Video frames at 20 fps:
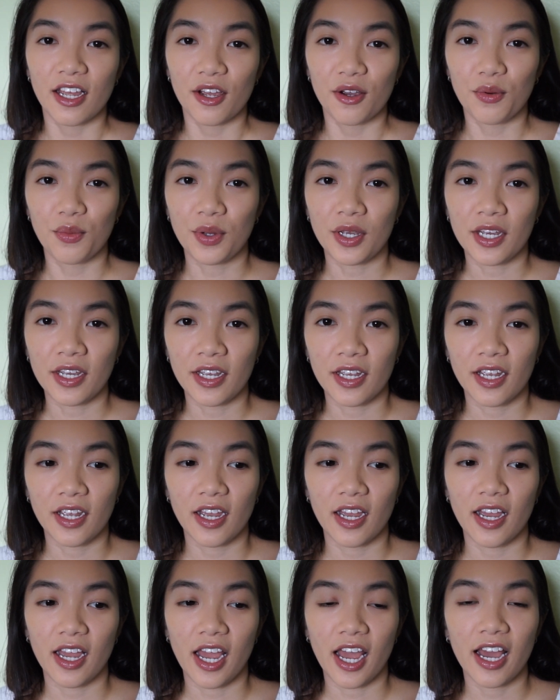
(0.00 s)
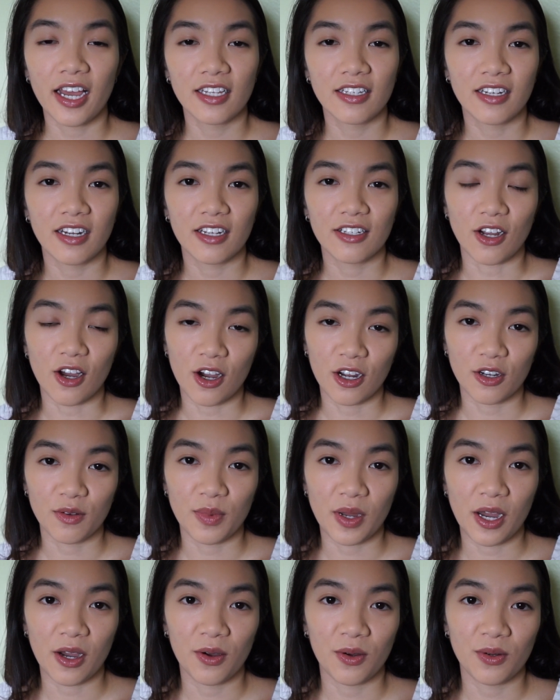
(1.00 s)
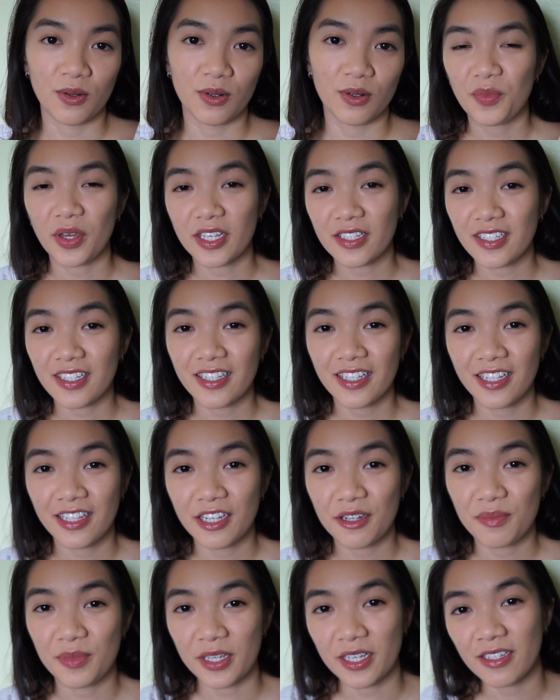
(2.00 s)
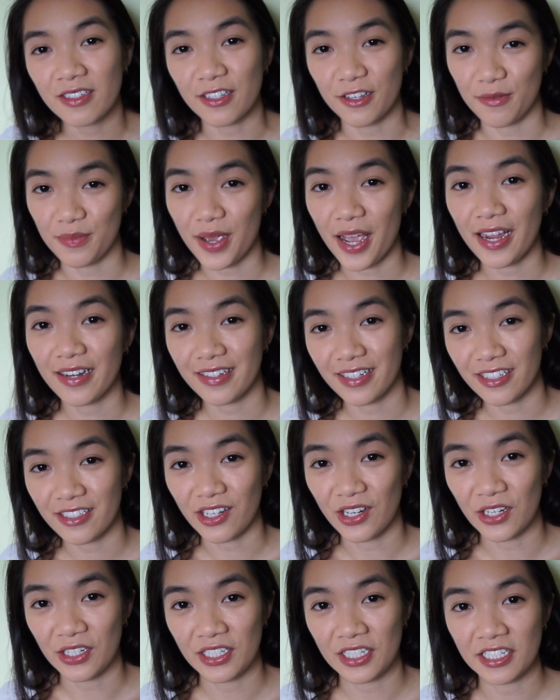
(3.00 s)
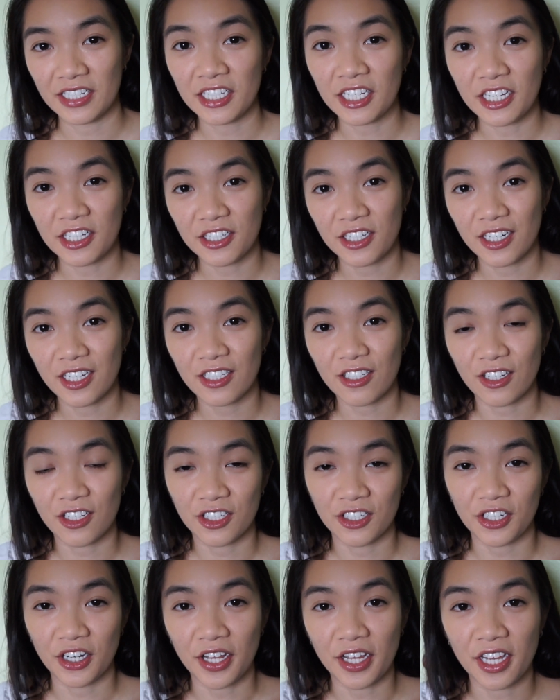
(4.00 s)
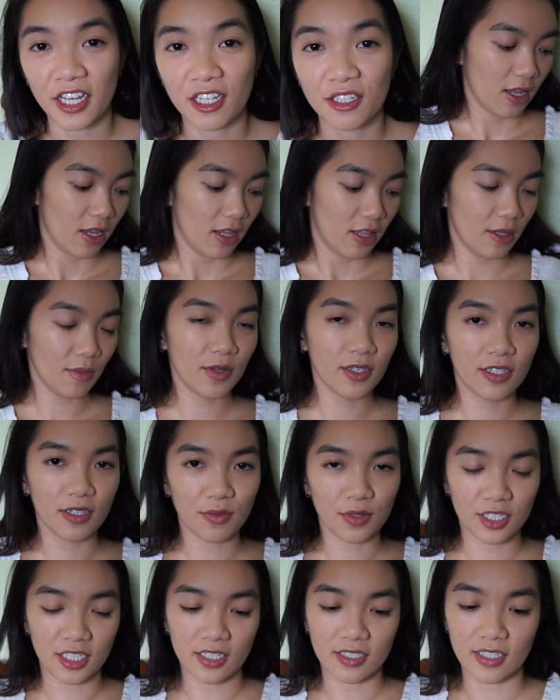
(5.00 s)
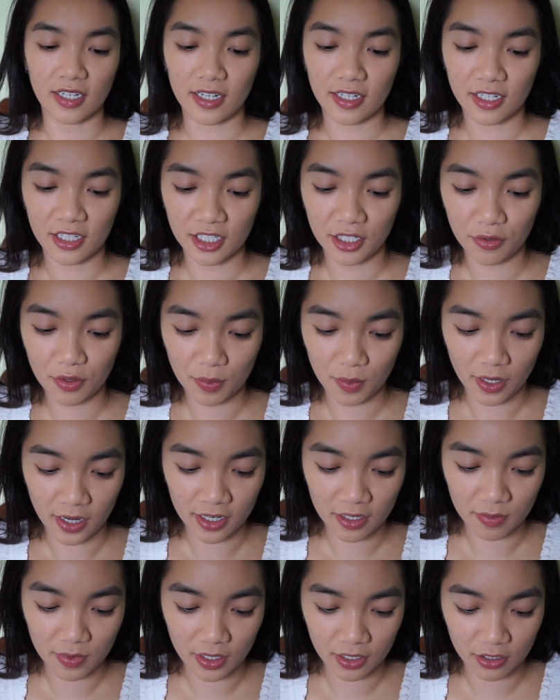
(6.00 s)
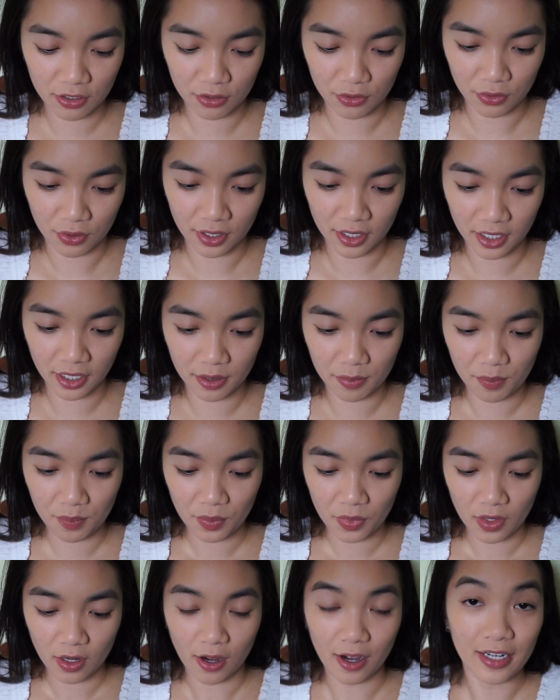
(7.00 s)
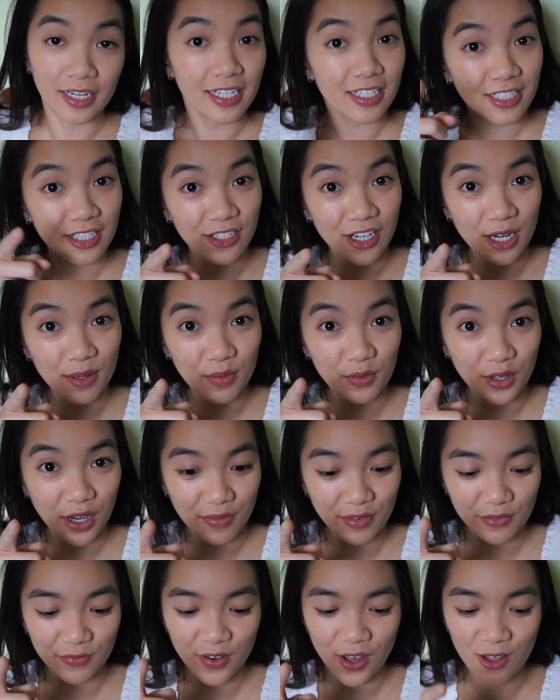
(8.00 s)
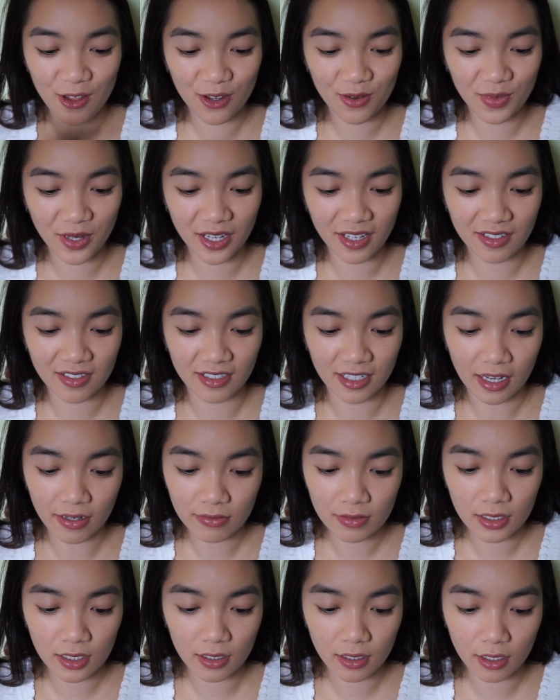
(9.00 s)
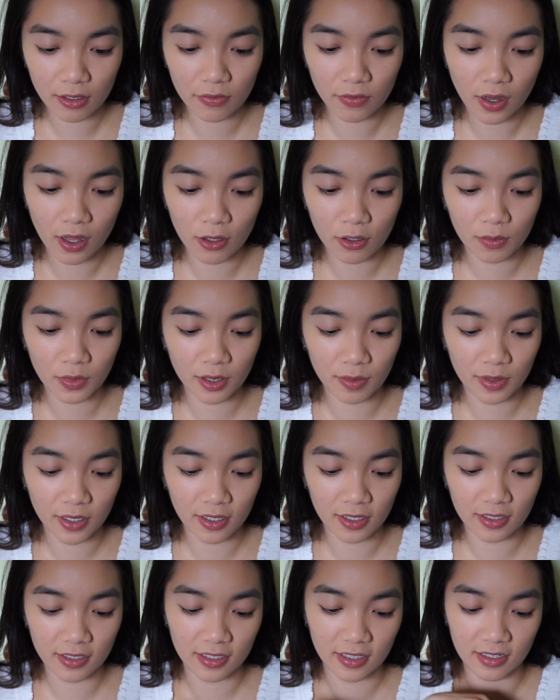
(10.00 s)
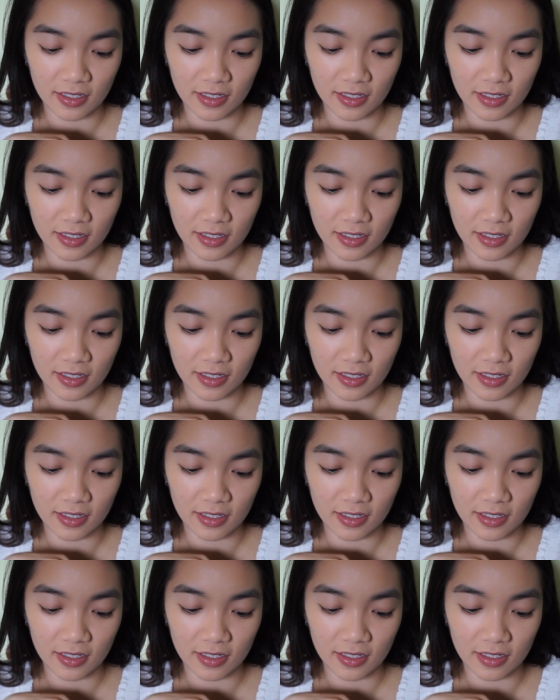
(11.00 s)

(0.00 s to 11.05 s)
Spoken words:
We had talked about basically their biggest impact is on Indigenous Australians. Let me see what she said, because she replied to my story on Instagram. If you haven't followed me, definitely follow me because